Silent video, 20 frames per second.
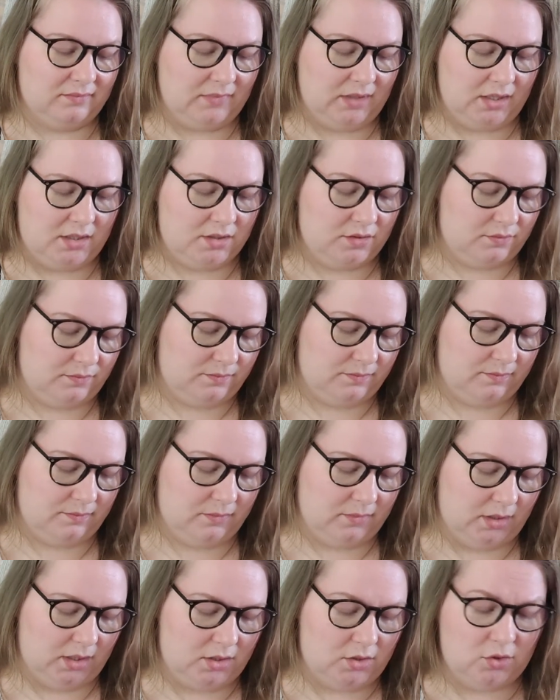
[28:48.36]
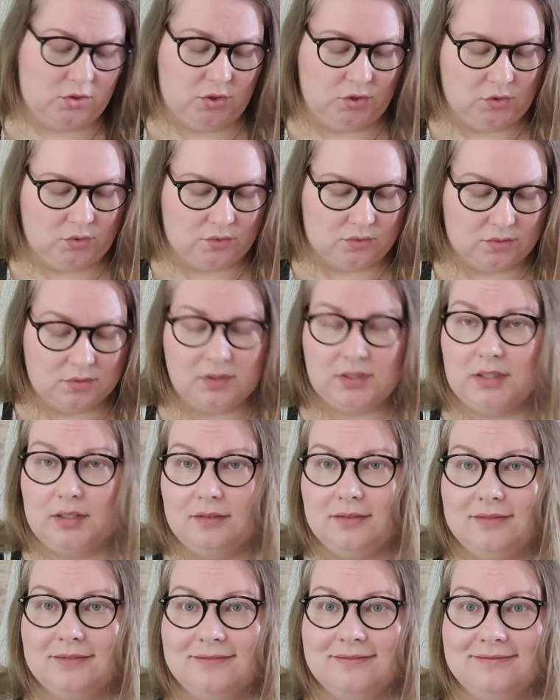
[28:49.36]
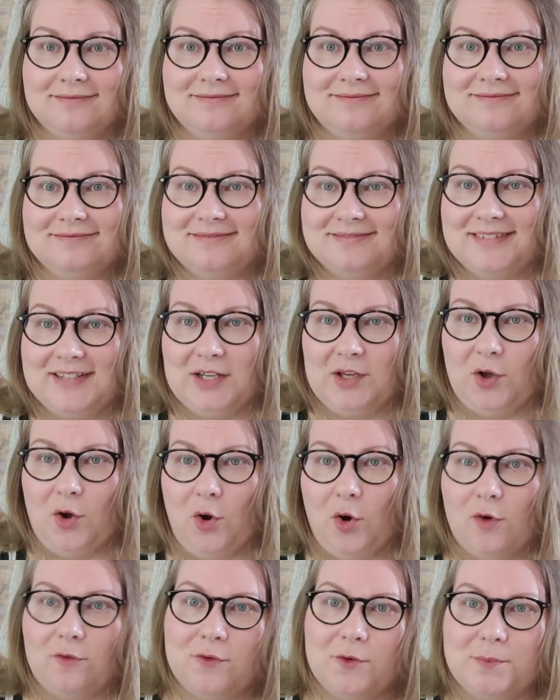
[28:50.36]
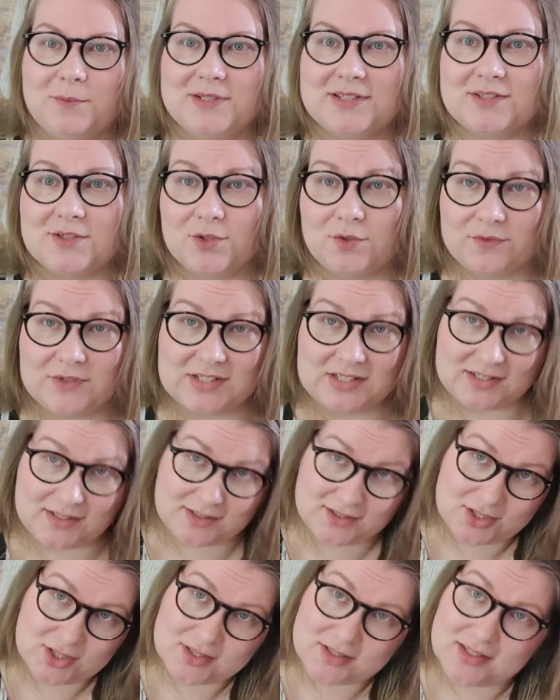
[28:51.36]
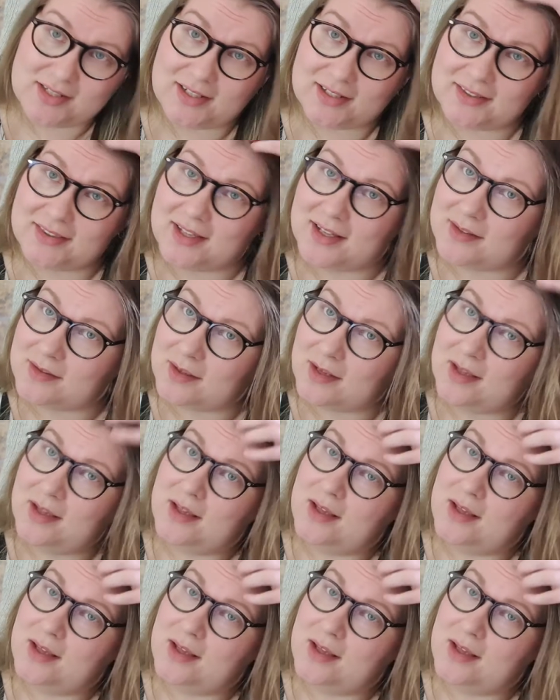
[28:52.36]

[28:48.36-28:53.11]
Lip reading: I don't usually offer my services just like that,